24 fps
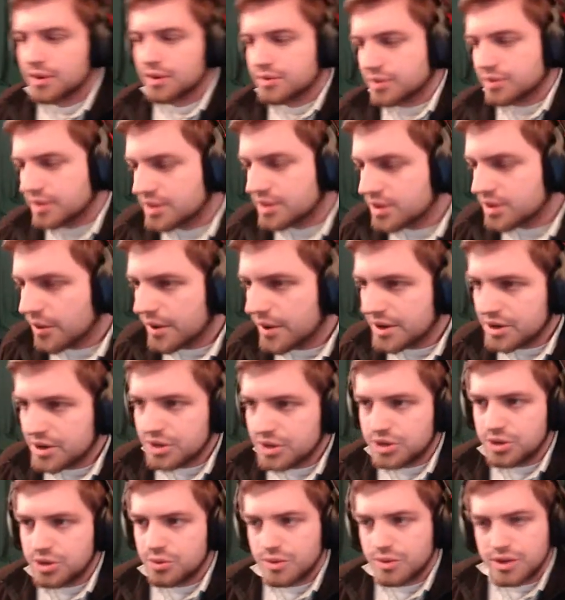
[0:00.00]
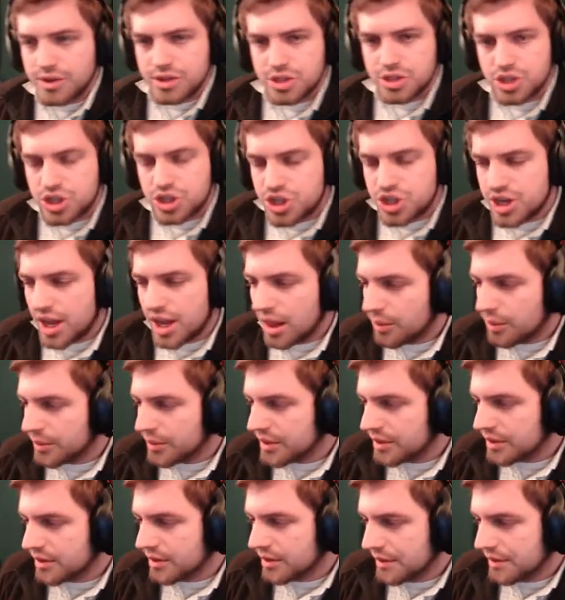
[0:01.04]
So let's go ahead and do this, shall
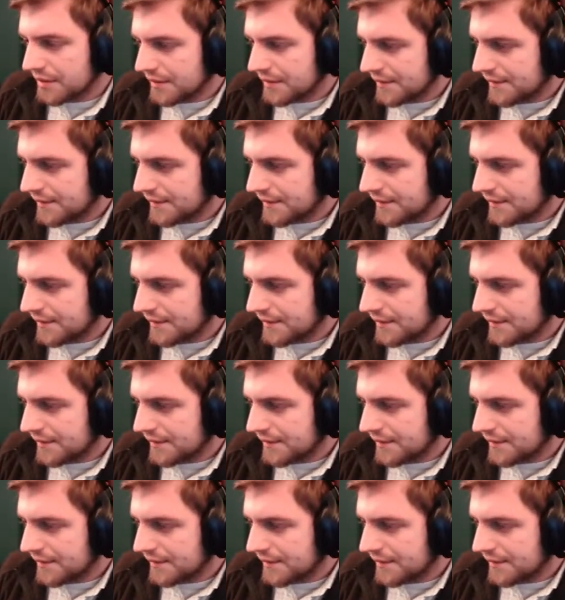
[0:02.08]
we?